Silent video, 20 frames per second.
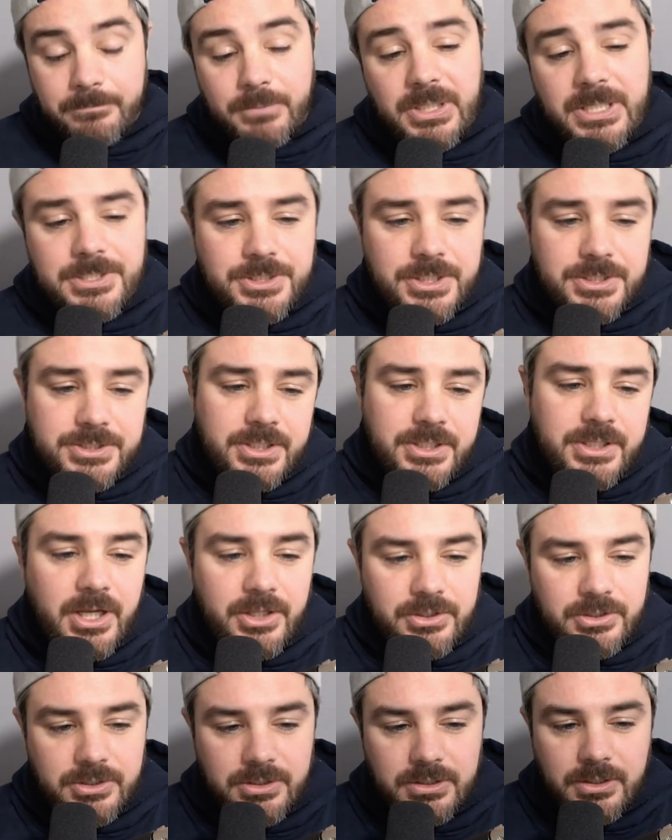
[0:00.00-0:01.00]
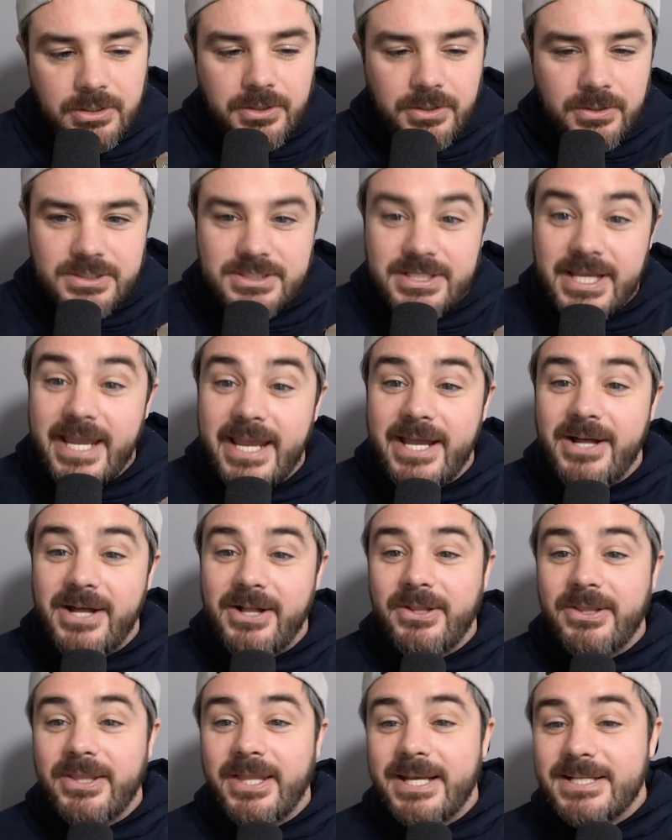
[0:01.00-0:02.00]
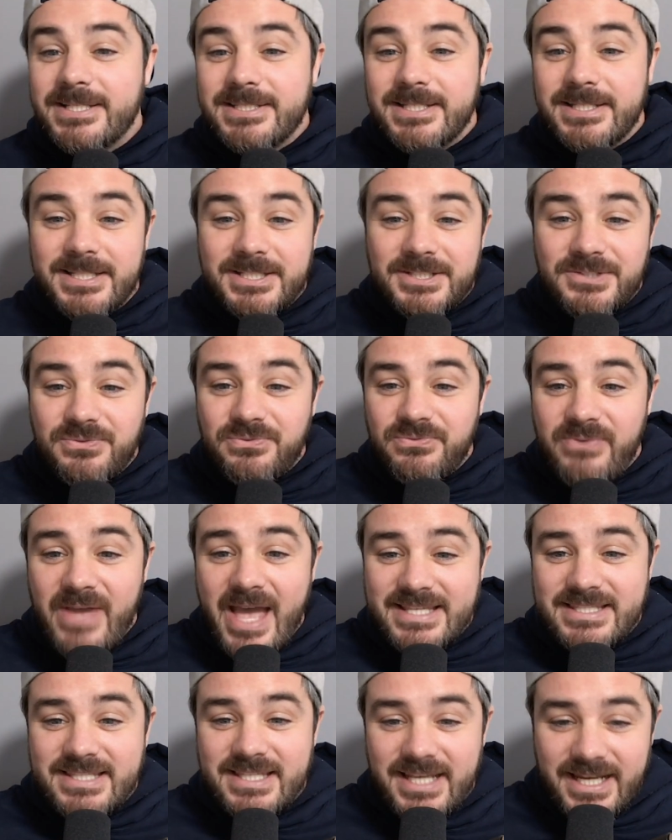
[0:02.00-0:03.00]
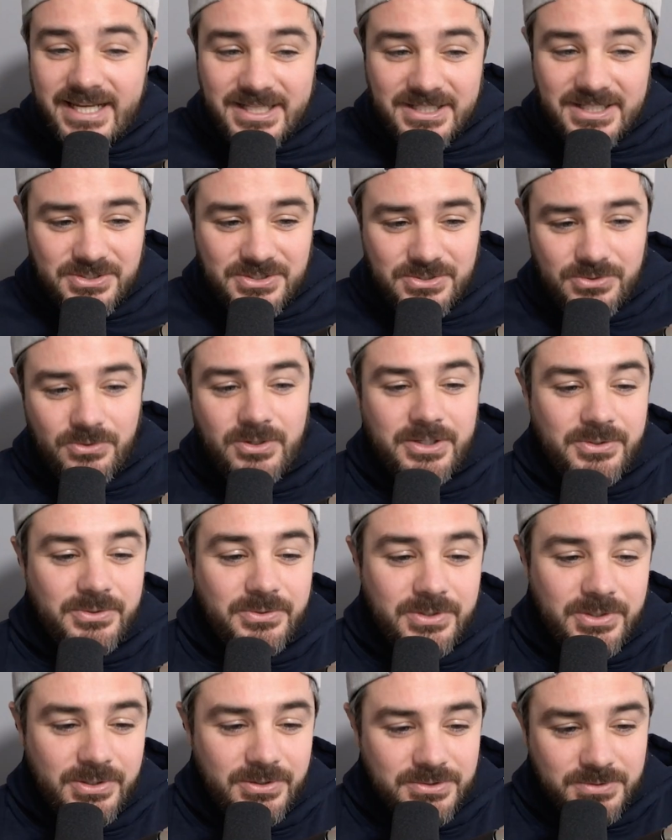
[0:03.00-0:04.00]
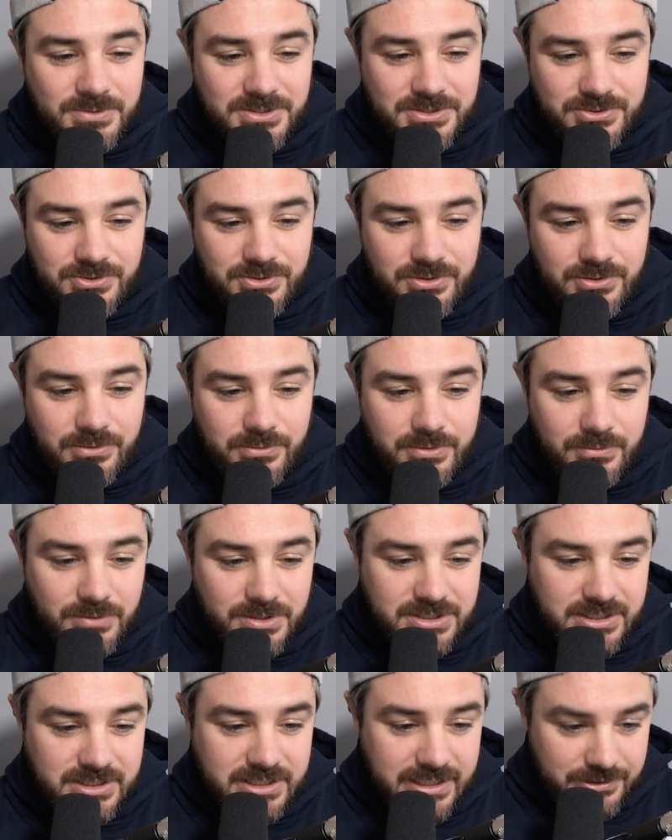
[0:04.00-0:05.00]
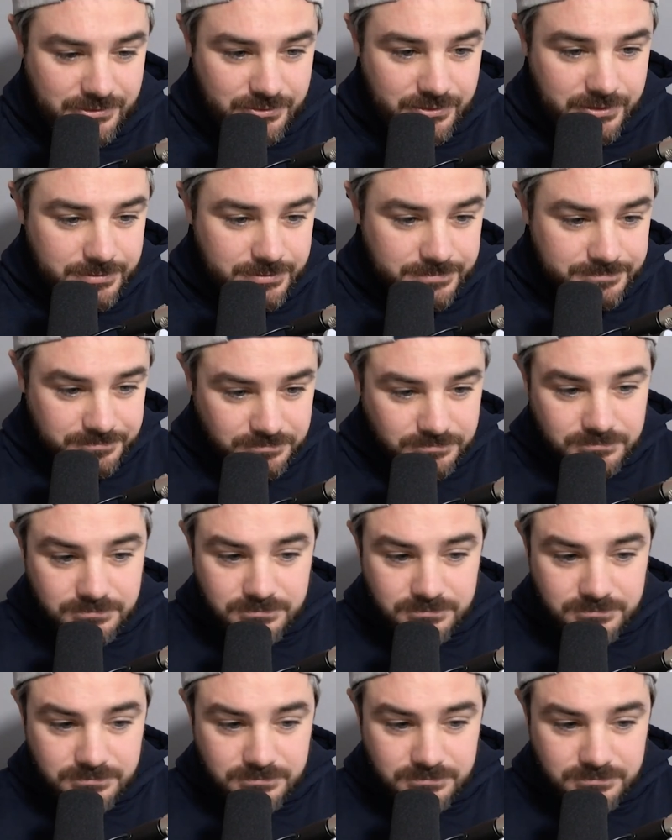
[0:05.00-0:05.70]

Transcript: But it's just another little tale that is this fascinating story. Who knows what's true and what's not true?